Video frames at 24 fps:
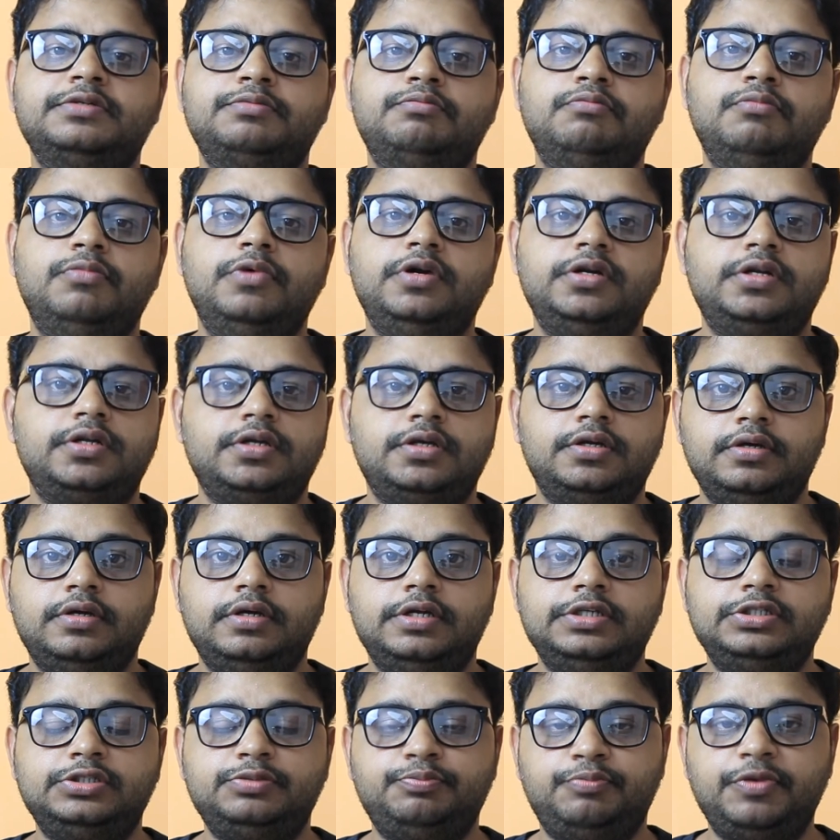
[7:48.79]
but
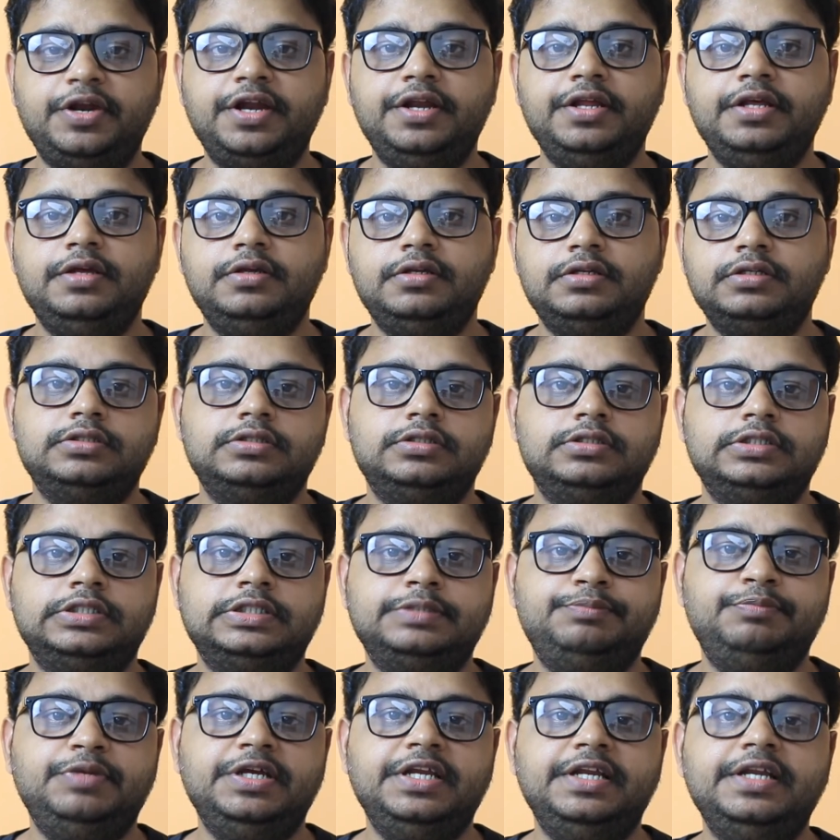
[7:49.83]
it's pretty
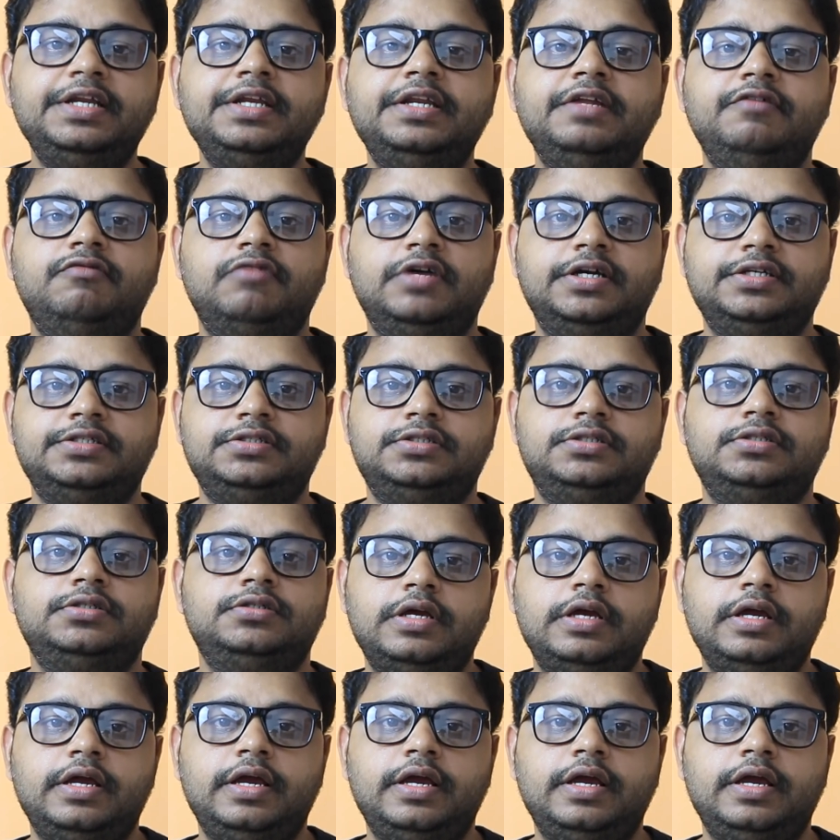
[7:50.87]
speedy device.